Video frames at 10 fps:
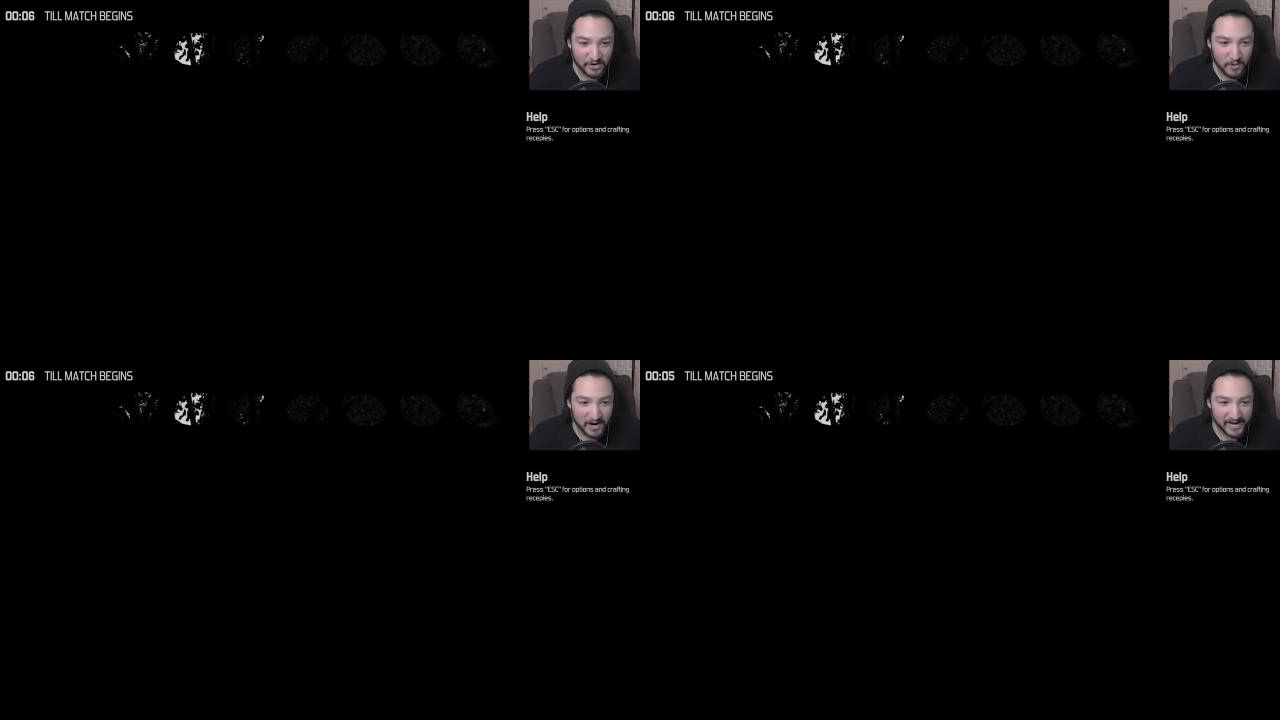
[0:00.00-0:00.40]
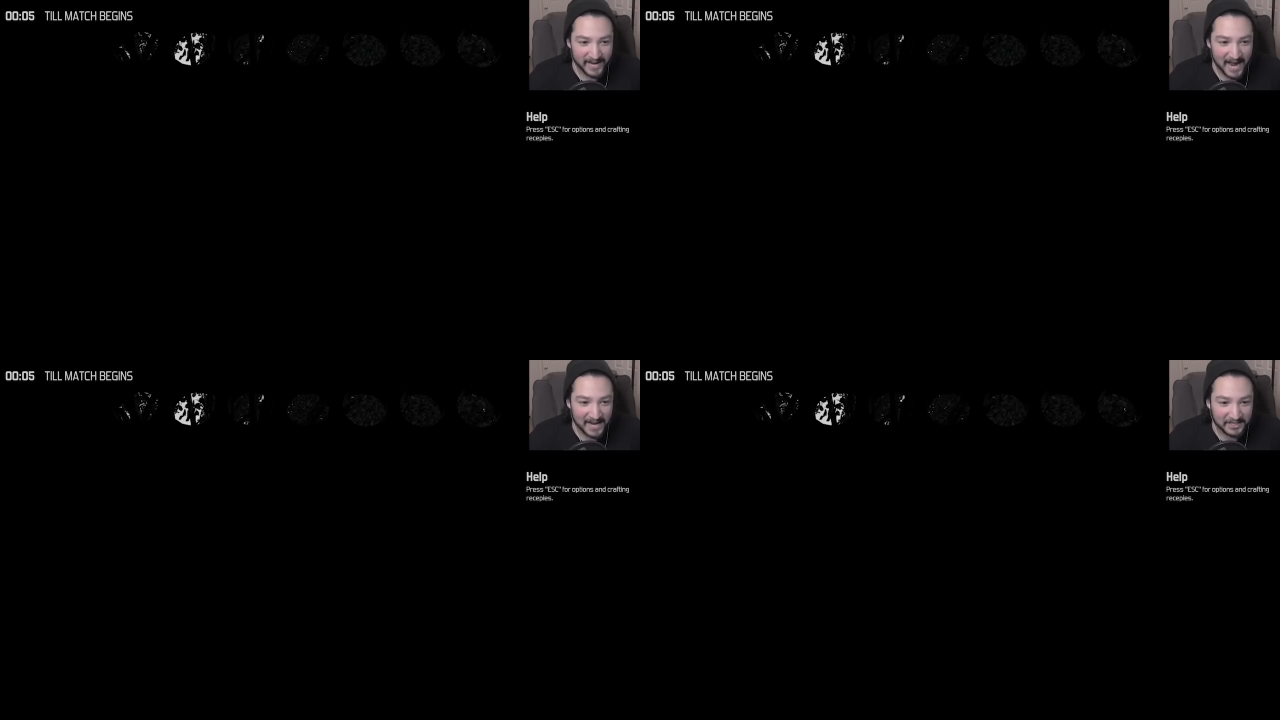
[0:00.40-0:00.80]
you were
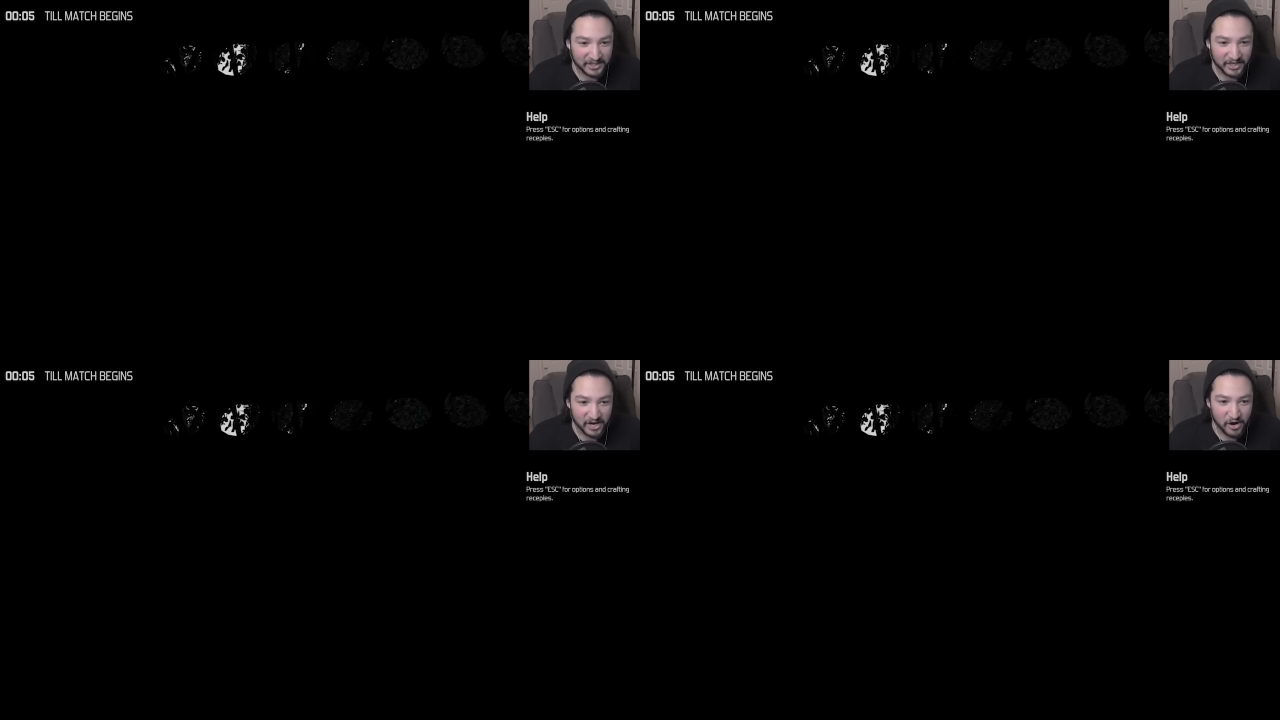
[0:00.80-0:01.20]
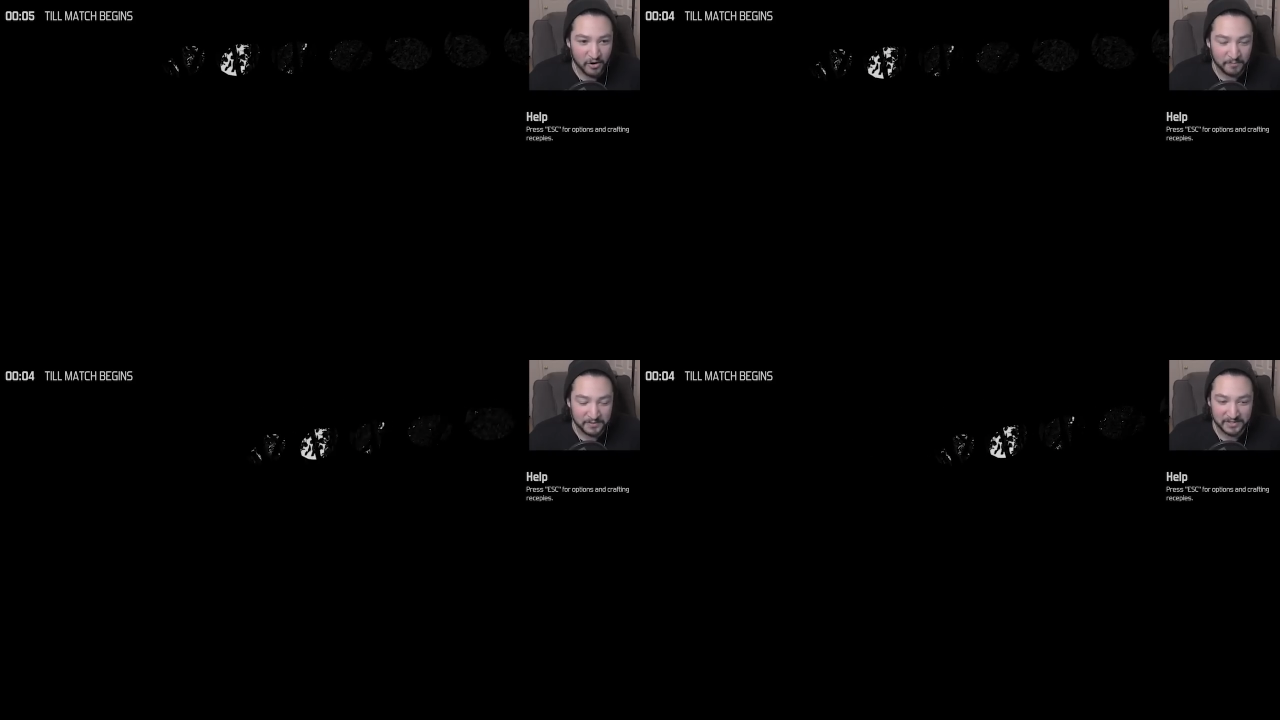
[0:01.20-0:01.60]
eating ice
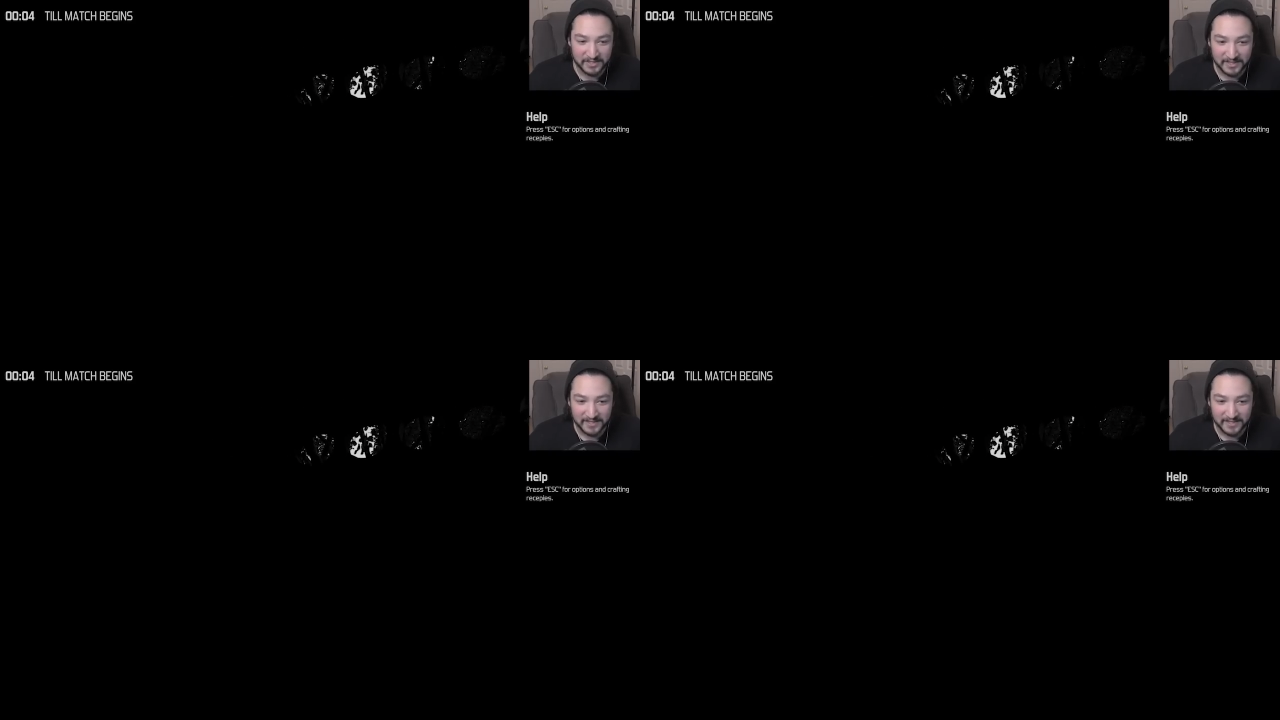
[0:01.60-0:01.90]
cubes!